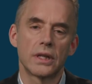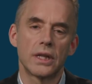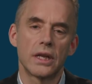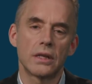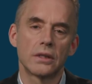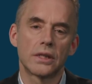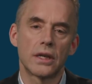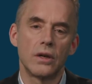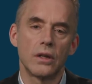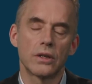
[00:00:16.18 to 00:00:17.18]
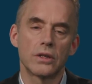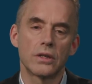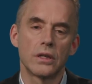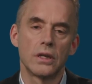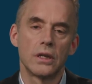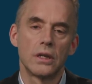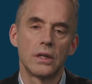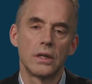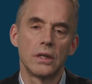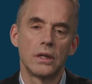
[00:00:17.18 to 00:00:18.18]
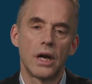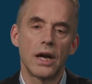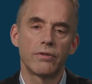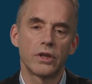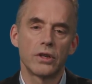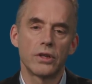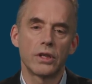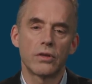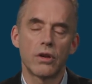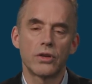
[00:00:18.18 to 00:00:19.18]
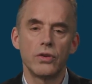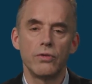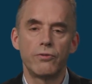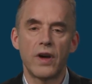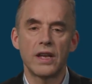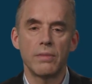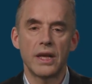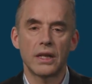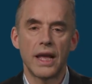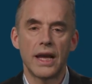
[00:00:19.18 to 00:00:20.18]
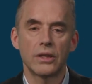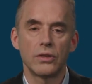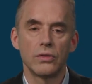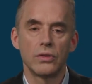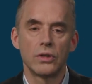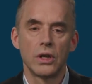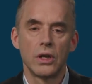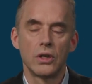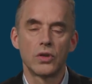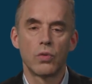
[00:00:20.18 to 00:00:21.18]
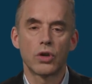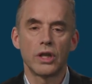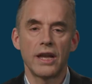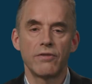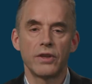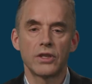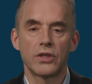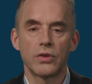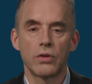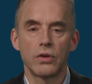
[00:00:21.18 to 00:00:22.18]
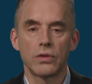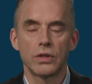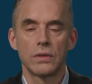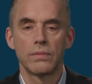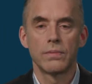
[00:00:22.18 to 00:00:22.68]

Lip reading: and clinical psychologist, I've learned that there are 2 fundamental attitudes toward life and its sorrows.